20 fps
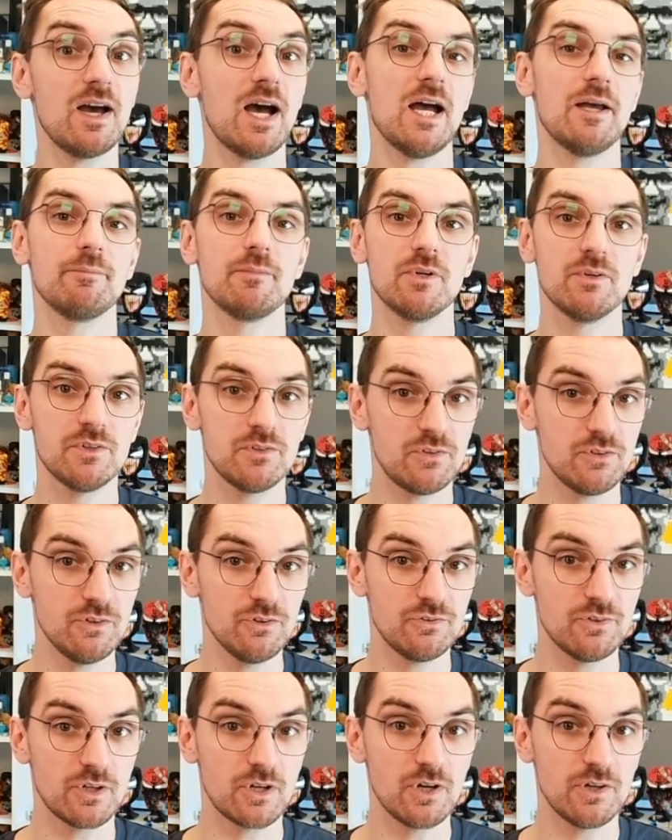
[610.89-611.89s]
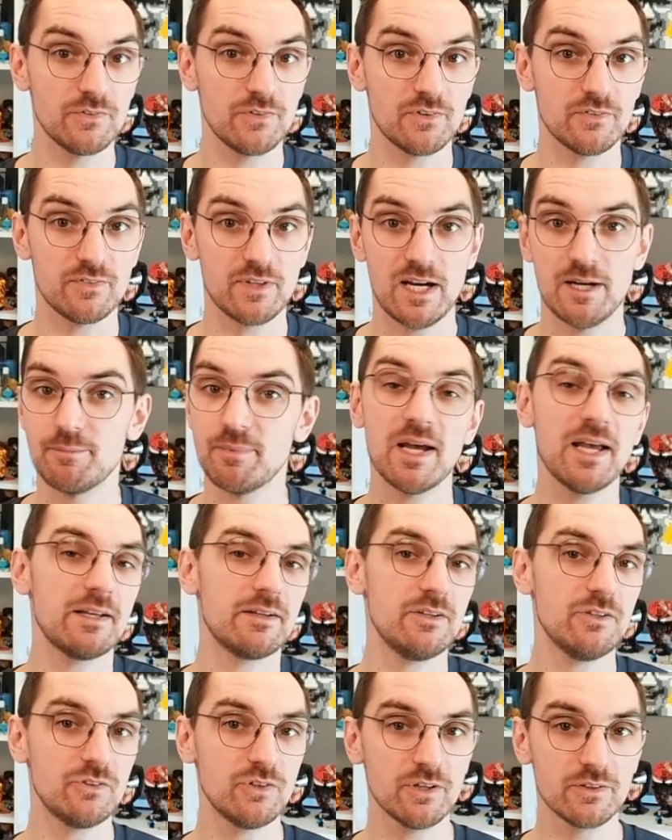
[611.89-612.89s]
I'm going to use a content type, and
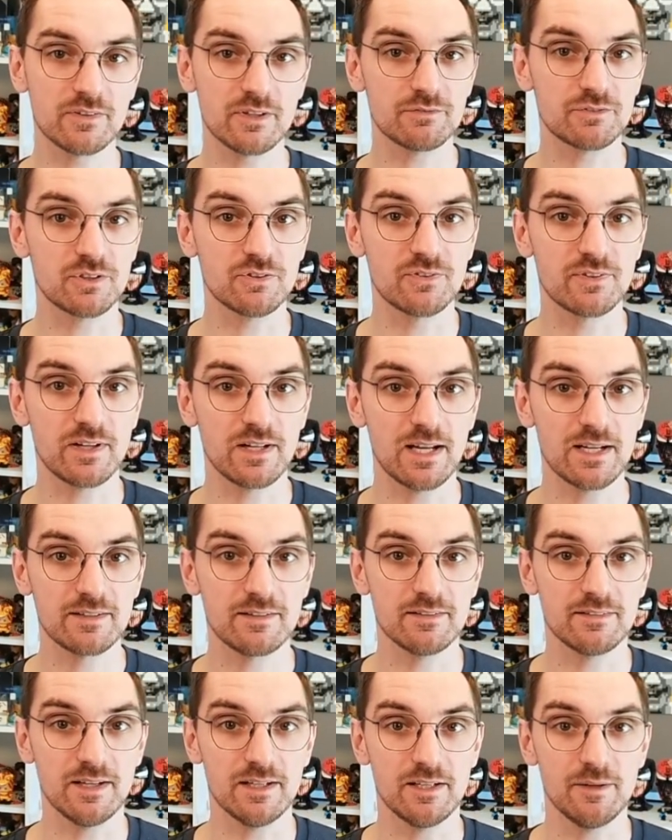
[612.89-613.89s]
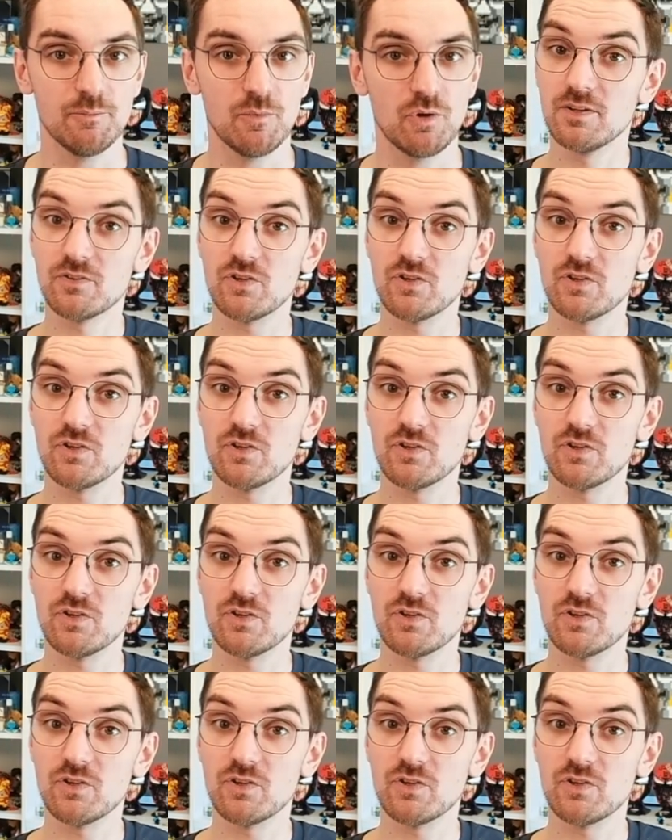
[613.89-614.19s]
you don't have to select it anymore.